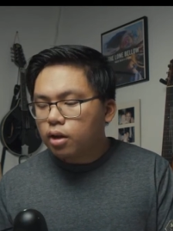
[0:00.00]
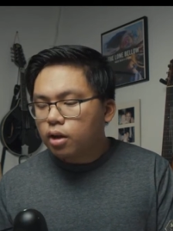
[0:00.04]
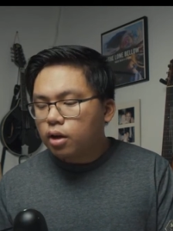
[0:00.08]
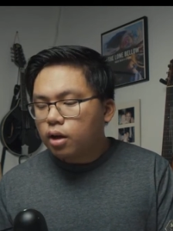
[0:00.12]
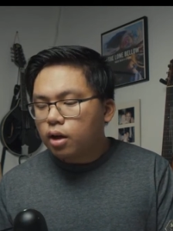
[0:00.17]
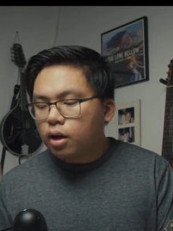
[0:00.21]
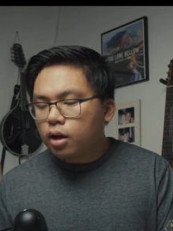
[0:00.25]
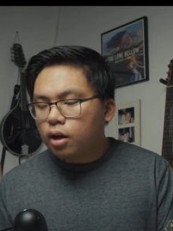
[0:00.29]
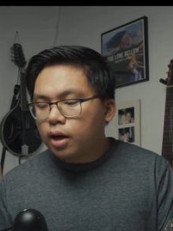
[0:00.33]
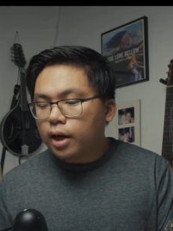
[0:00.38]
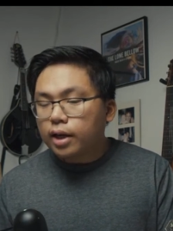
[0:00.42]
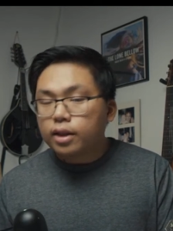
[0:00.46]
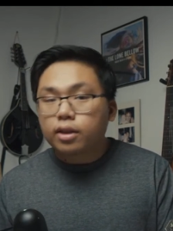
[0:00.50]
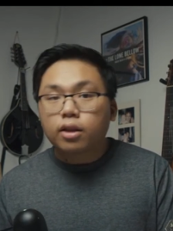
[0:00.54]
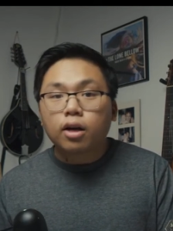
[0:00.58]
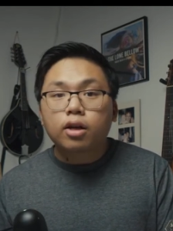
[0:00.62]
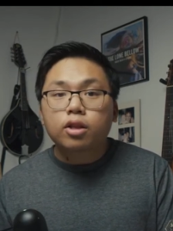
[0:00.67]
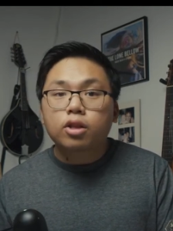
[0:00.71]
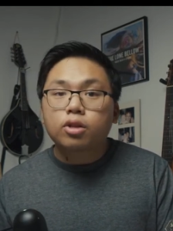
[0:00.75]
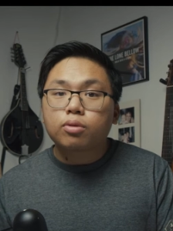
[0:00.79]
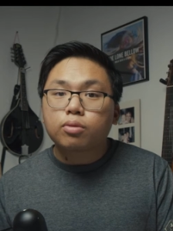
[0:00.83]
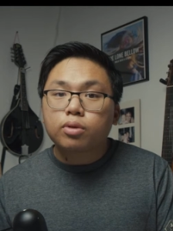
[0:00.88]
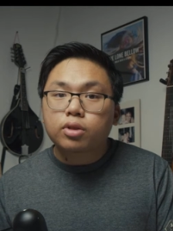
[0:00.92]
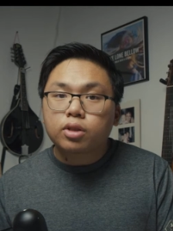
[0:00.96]
I thought
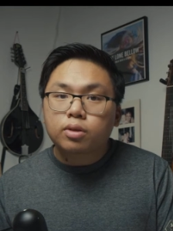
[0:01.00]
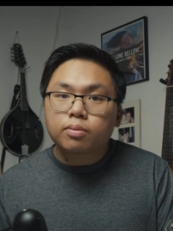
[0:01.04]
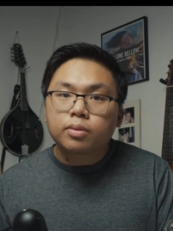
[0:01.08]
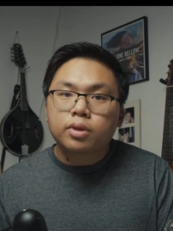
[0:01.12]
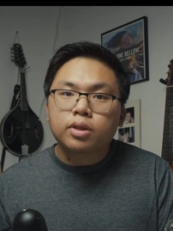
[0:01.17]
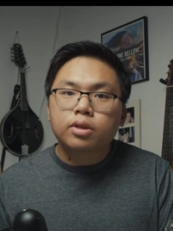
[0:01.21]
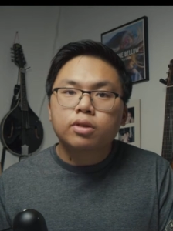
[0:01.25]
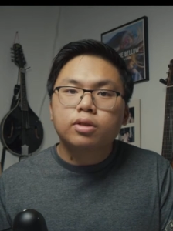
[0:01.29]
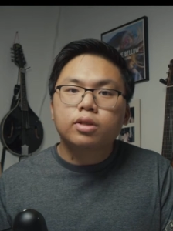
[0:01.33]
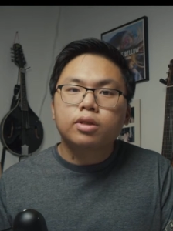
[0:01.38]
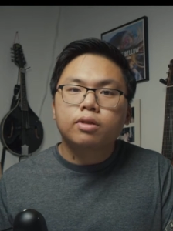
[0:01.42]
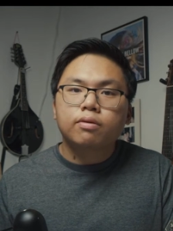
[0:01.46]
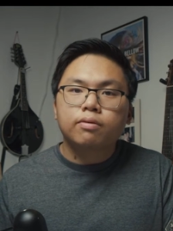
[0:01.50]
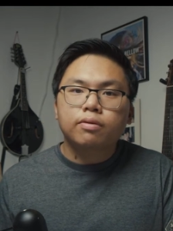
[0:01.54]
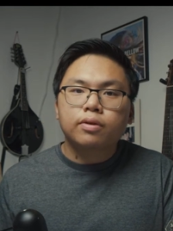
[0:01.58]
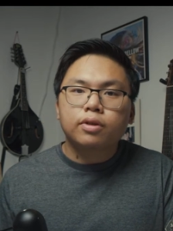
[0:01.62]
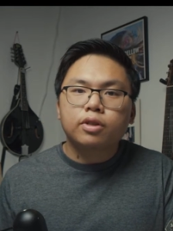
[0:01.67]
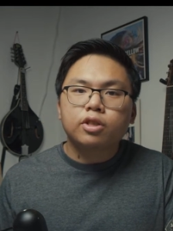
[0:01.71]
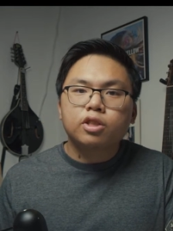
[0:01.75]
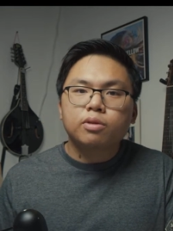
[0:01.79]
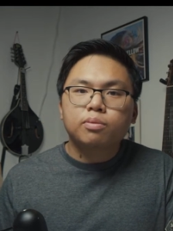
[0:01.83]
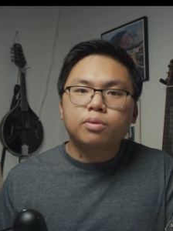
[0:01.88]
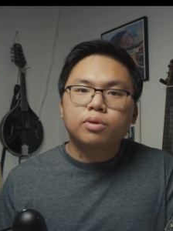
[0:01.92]
there were some issues at first,